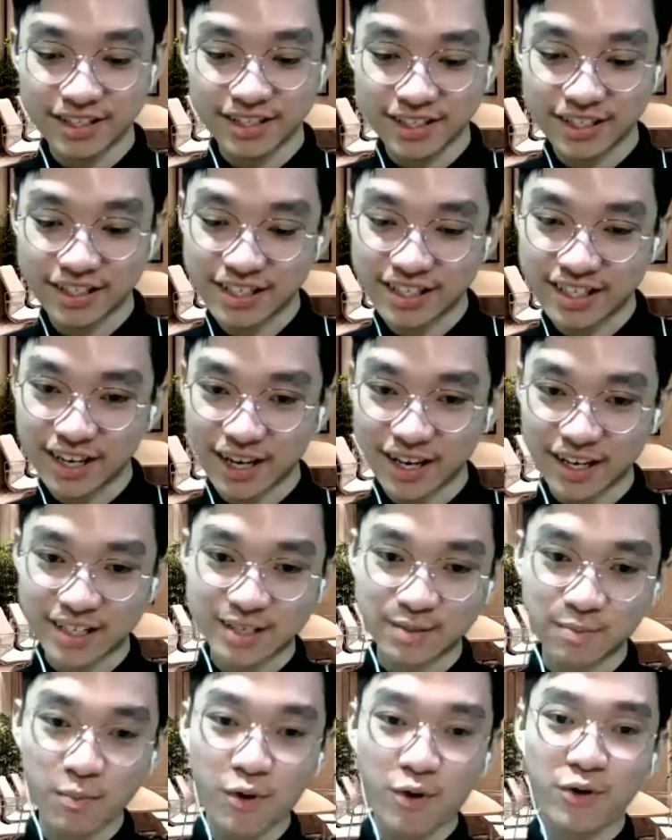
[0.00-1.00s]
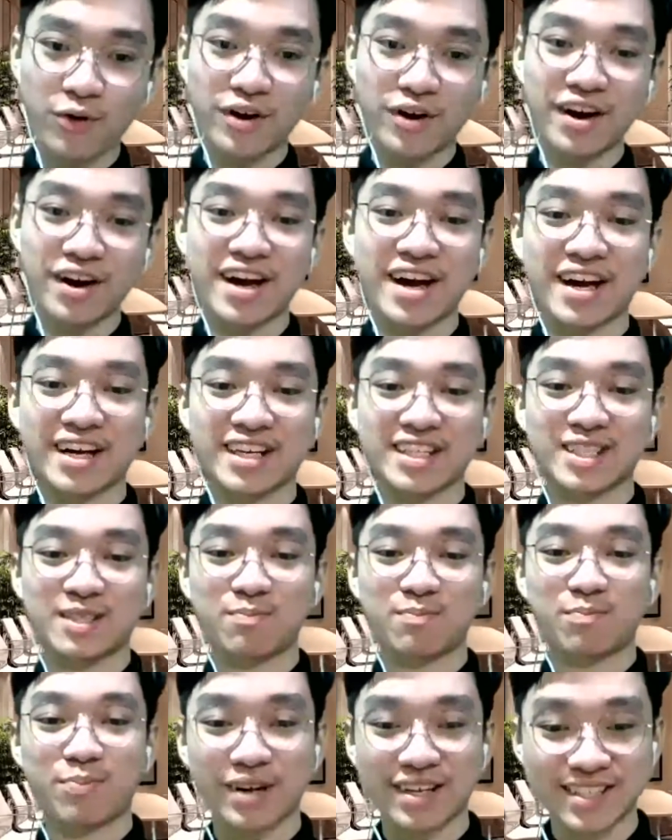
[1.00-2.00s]
it's like it's more
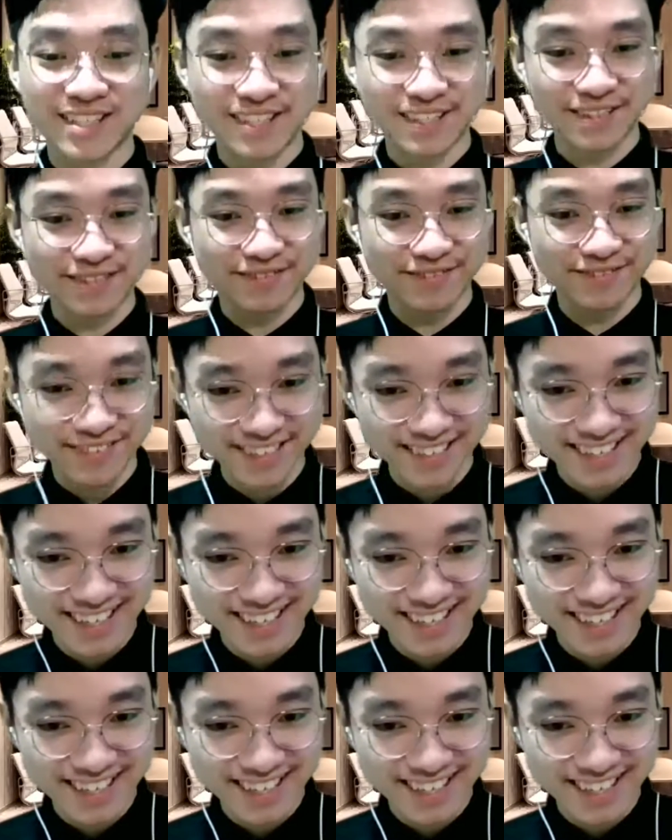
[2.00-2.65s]
expressive.